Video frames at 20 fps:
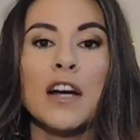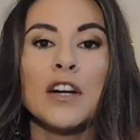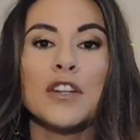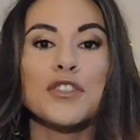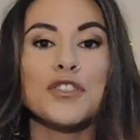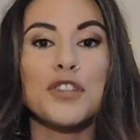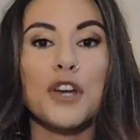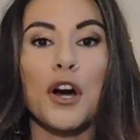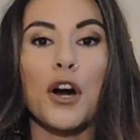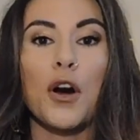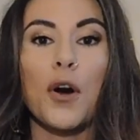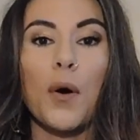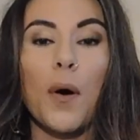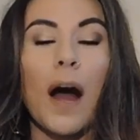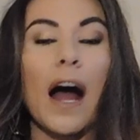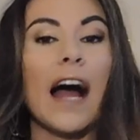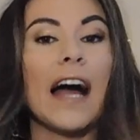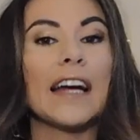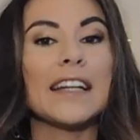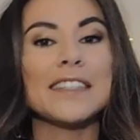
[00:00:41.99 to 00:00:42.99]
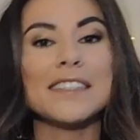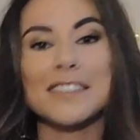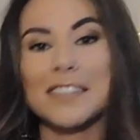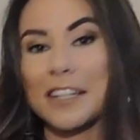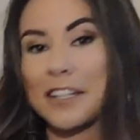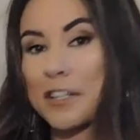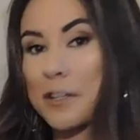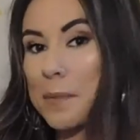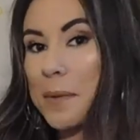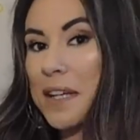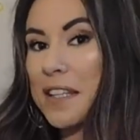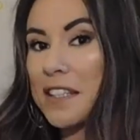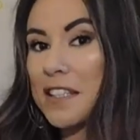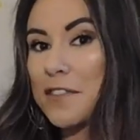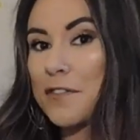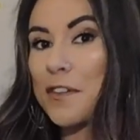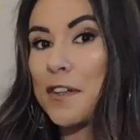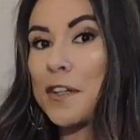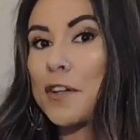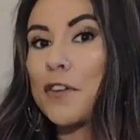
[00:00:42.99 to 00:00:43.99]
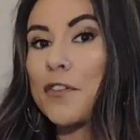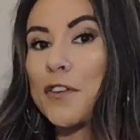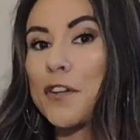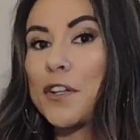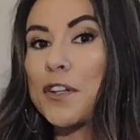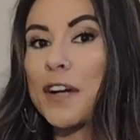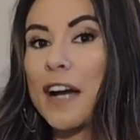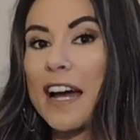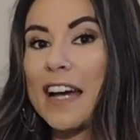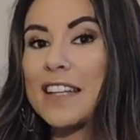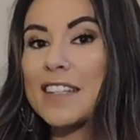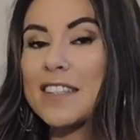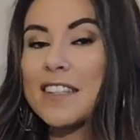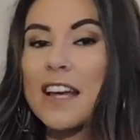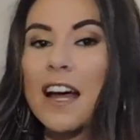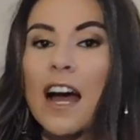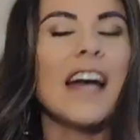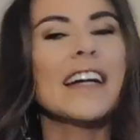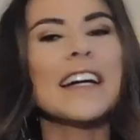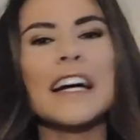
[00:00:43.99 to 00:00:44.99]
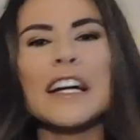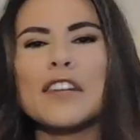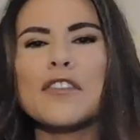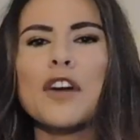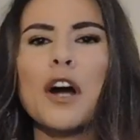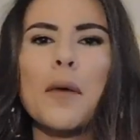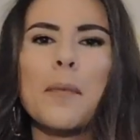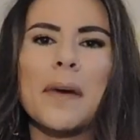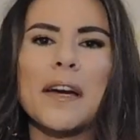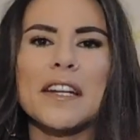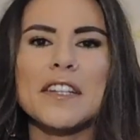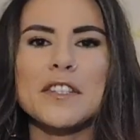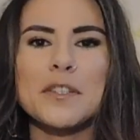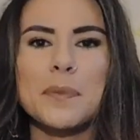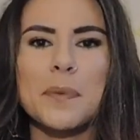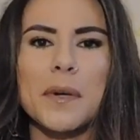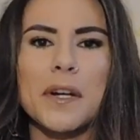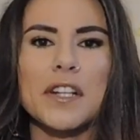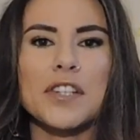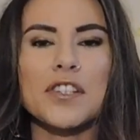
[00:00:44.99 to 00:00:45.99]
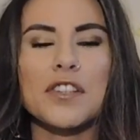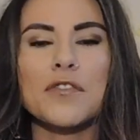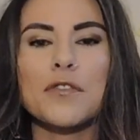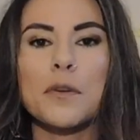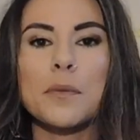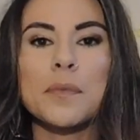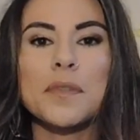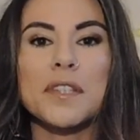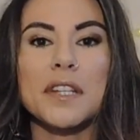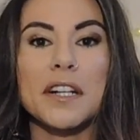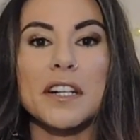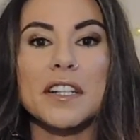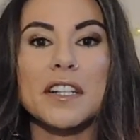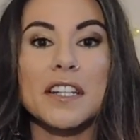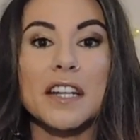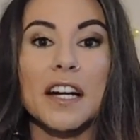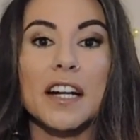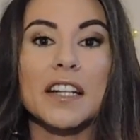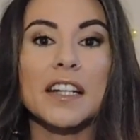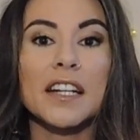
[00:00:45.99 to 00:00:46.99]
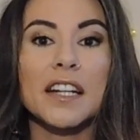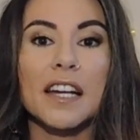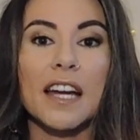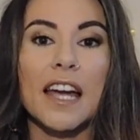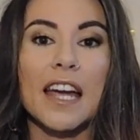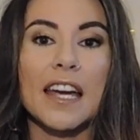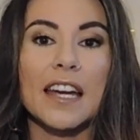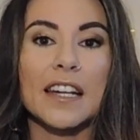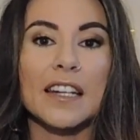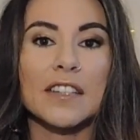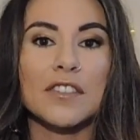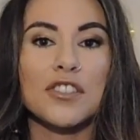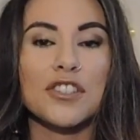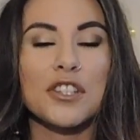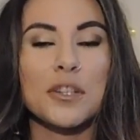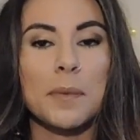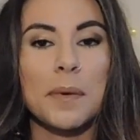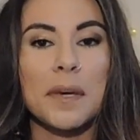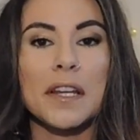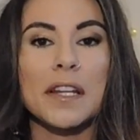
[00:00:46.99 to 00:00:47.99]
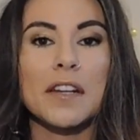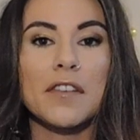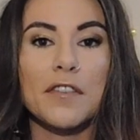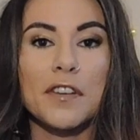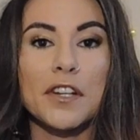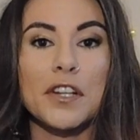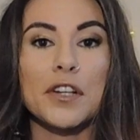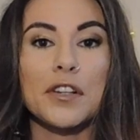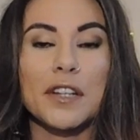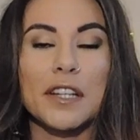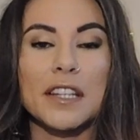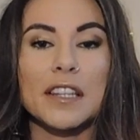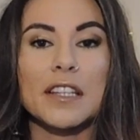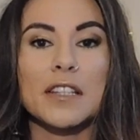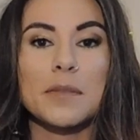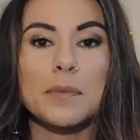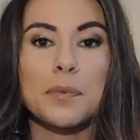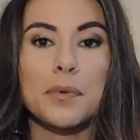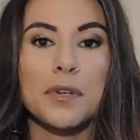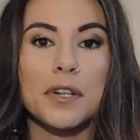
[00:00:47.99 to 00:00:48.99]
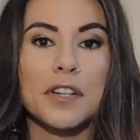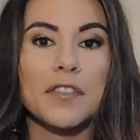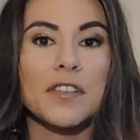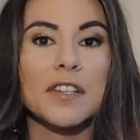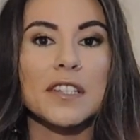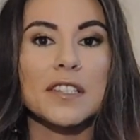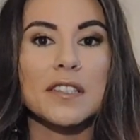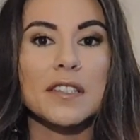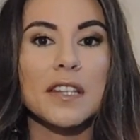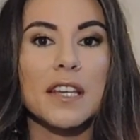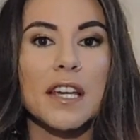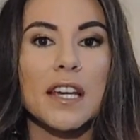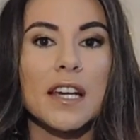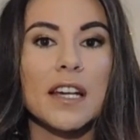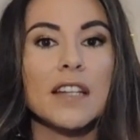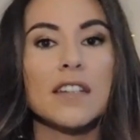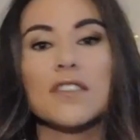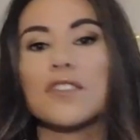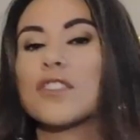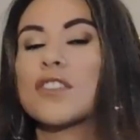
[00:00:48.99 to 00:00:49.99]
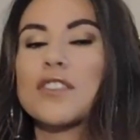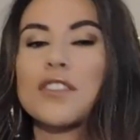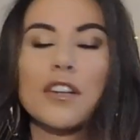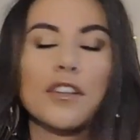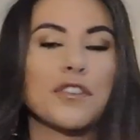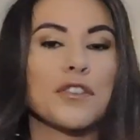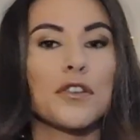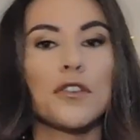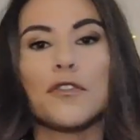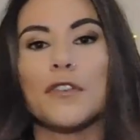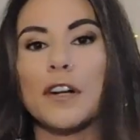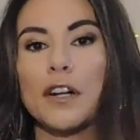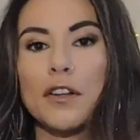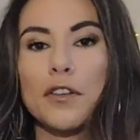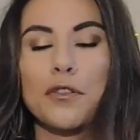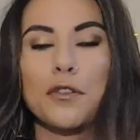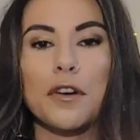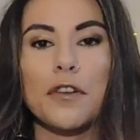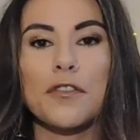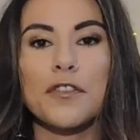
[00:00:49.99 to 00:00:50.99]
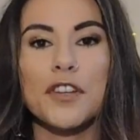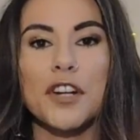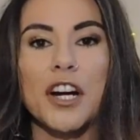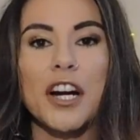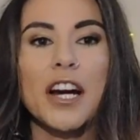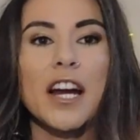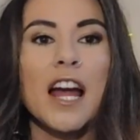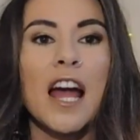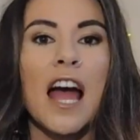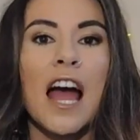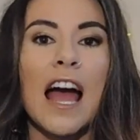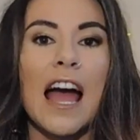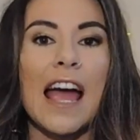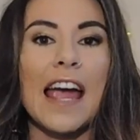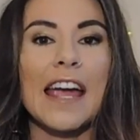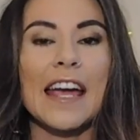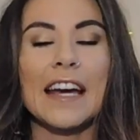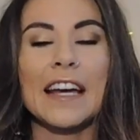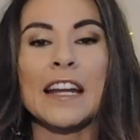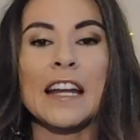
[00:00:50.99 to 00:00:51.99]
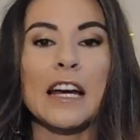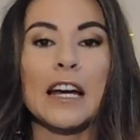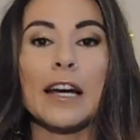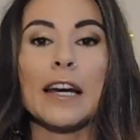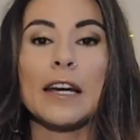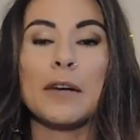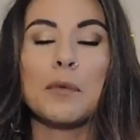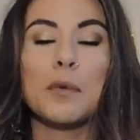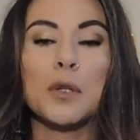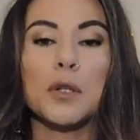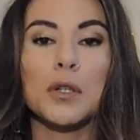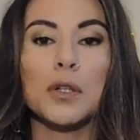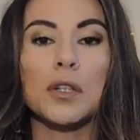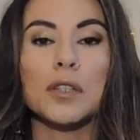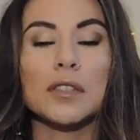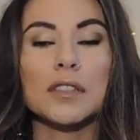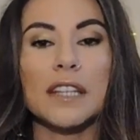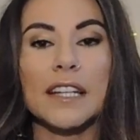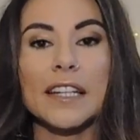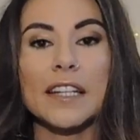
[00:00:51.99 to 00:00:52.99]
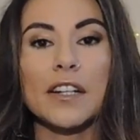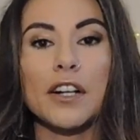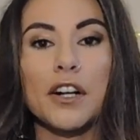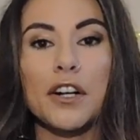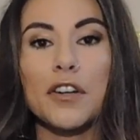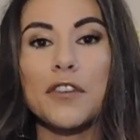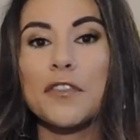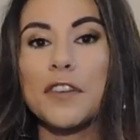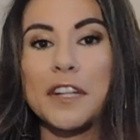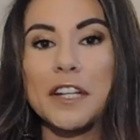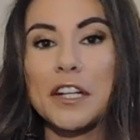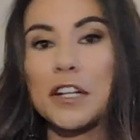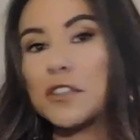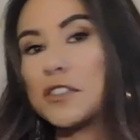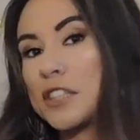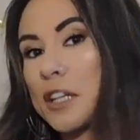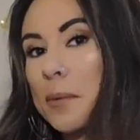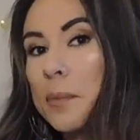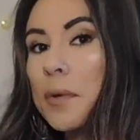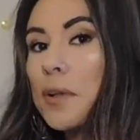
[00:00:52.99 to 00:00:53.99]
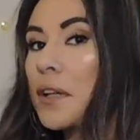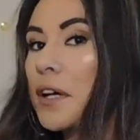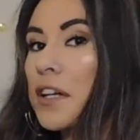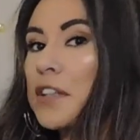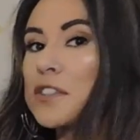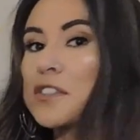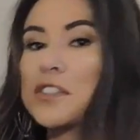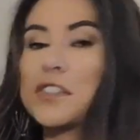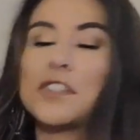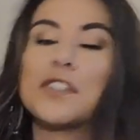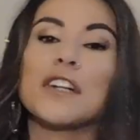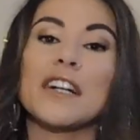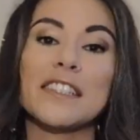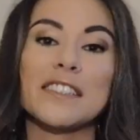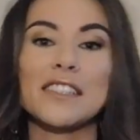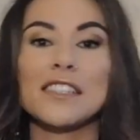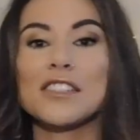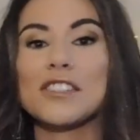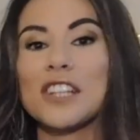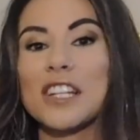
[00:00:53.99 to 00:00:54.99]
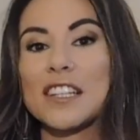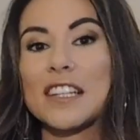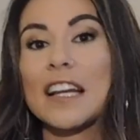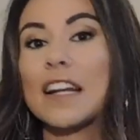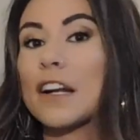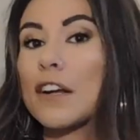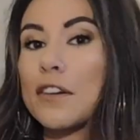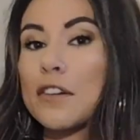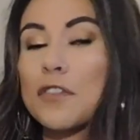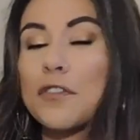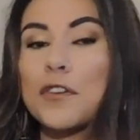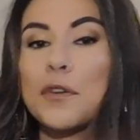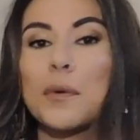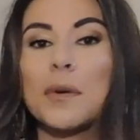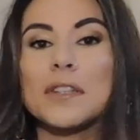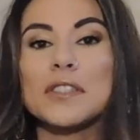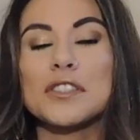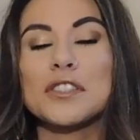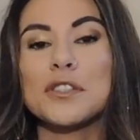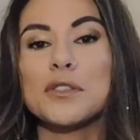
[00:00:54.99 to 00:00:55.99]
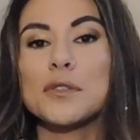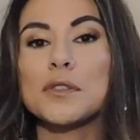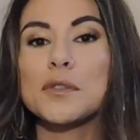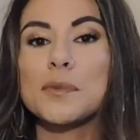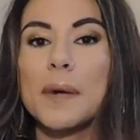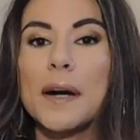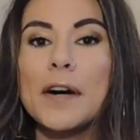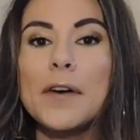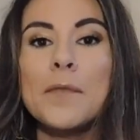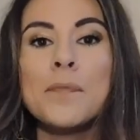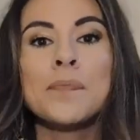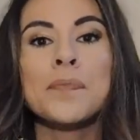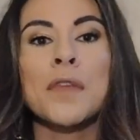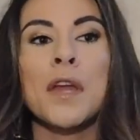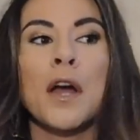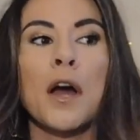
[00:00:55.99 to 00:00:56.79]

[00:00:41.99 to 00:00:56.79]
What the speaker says: So I decided to make this video for you guys. I kind of got my inspiration from Sarah Dunk, and she made a video like this previously, and she's also a fellow thrifter, and I will link her video down below so you guys can check that out if you want to as well.